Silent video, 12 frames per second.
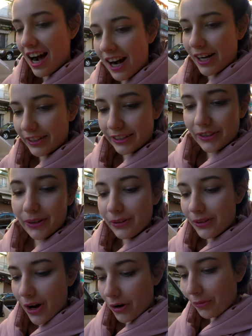I could
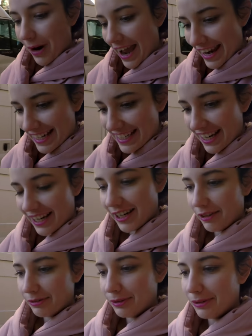not wait
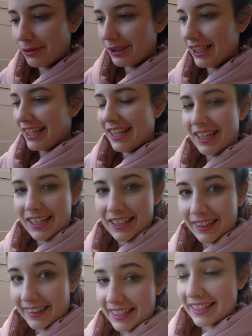for
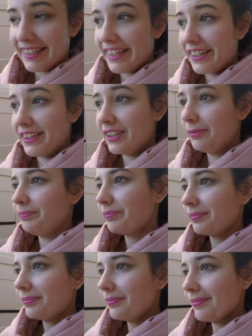this year.
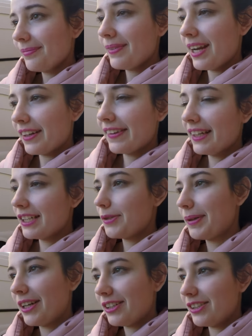The thing is
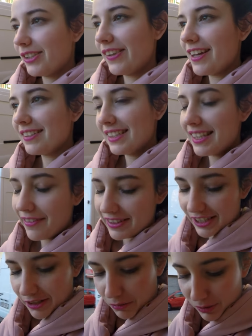because
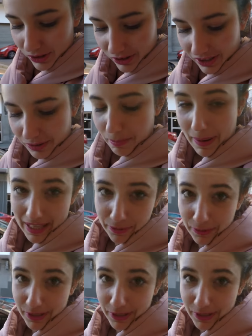2017 wasn't the best.